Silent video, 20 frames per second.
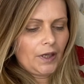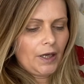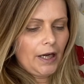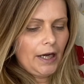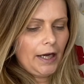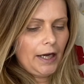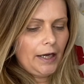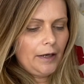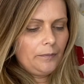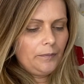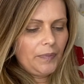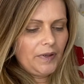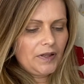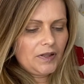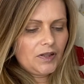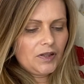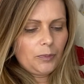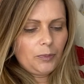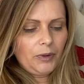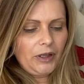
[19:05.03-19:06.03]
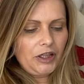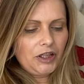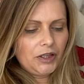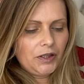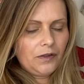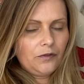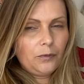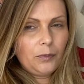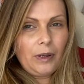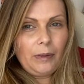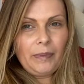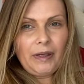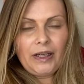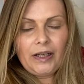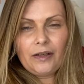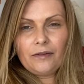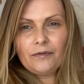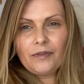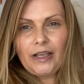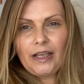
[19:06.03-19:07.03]
Um, but the suppression of women
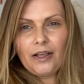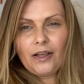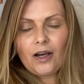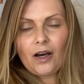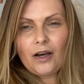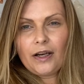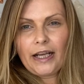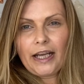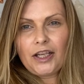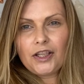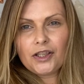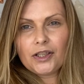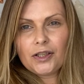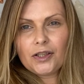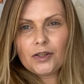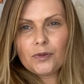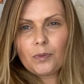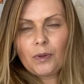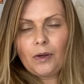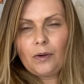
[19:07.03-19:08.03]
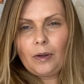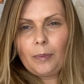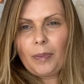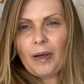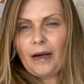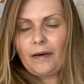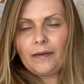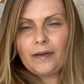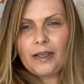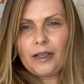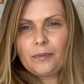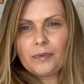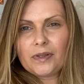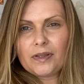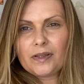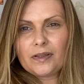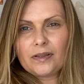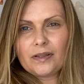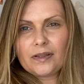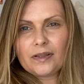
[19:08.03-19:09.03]
and reincarnation as well apparently
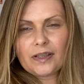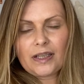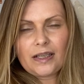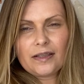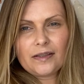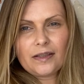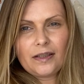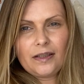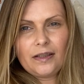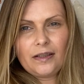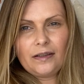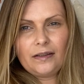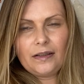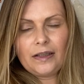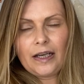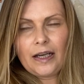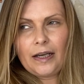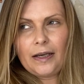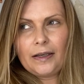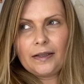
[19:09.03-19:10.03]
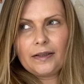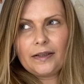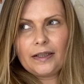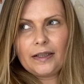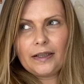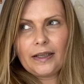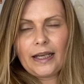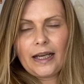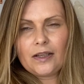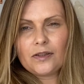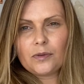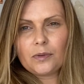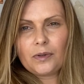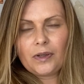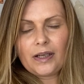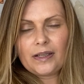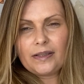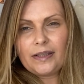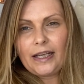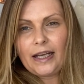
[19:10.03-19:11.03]
was discussed at the, uh, the Council of
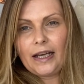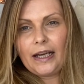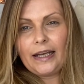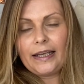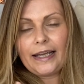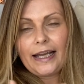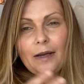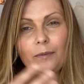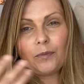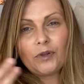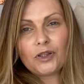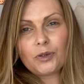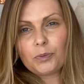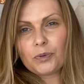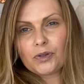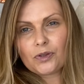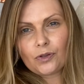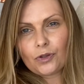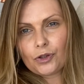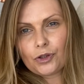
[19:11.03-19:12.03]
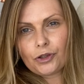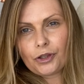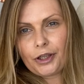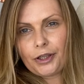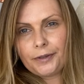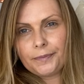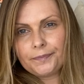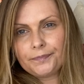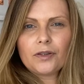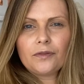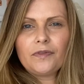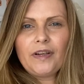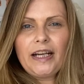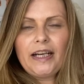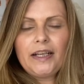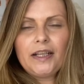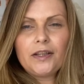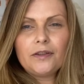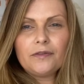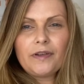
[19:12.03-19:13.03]
Nicaea again, which was not true. But
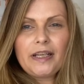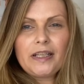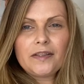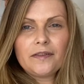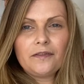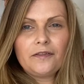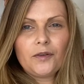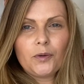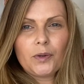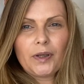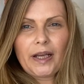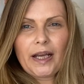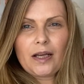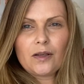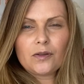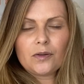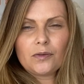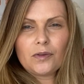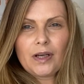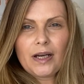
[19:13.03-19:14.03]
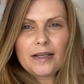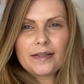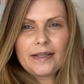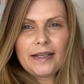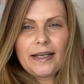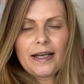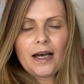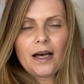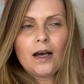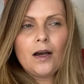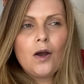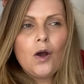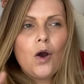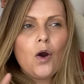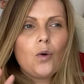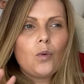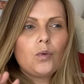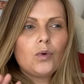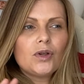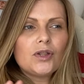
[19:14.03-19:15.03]
really, the reason for the Council of Nicaea
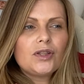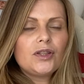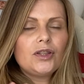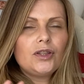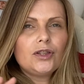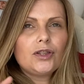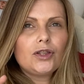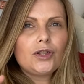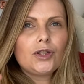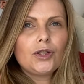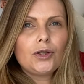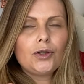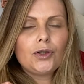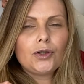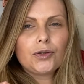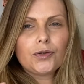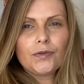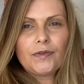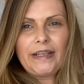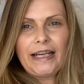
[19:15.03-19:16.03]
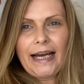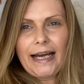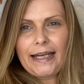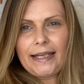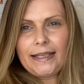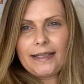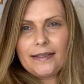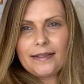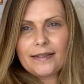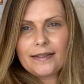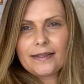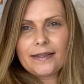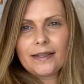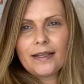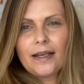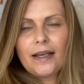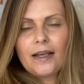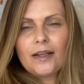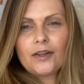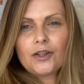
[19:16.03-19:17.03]
wasn't to create
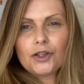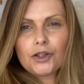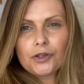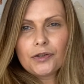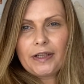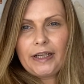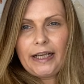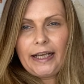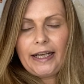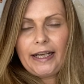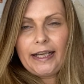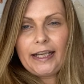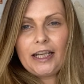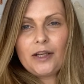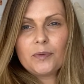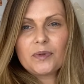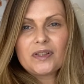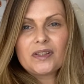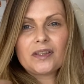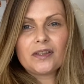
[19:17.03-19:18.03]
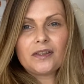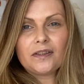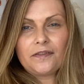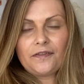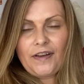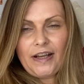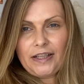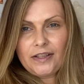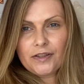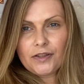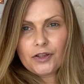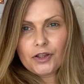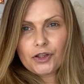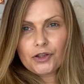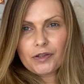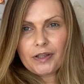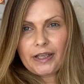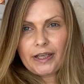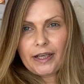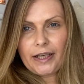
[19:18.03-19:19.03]
the Trinity, it was to defend the
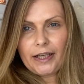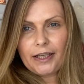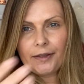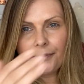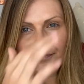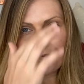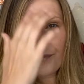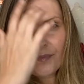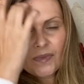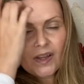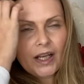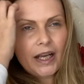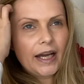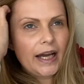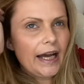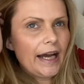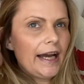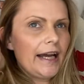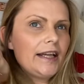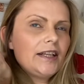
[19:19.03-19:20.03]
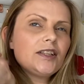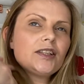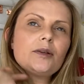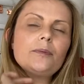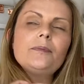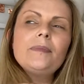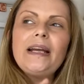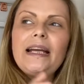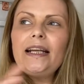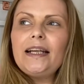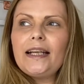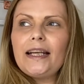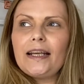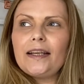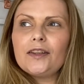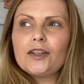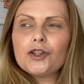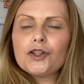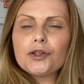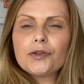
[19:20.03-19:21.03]
Trinity. And
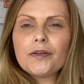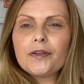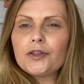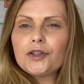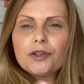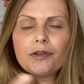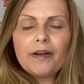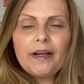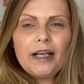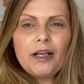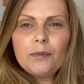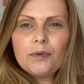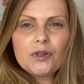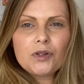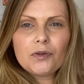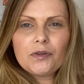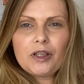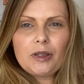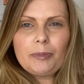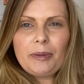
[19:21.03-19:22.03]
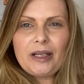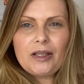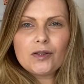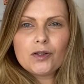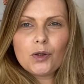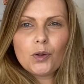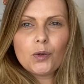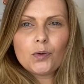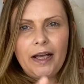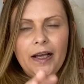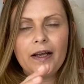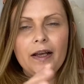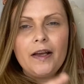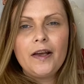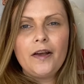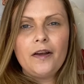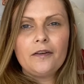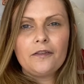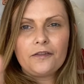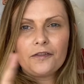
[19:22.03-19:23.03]
meaning the tr Trinity was already being taught,
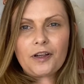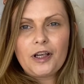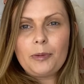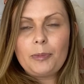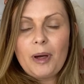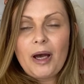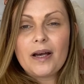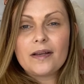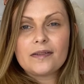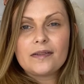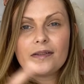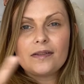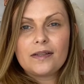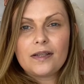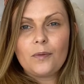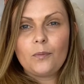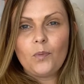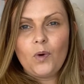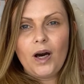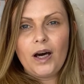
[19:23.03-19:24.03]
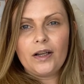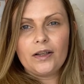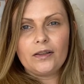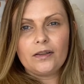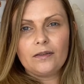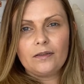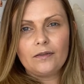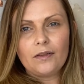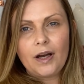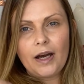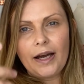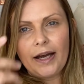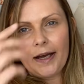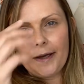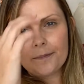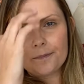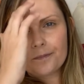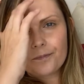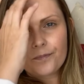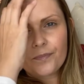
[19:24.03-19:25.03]
three persons in one, right?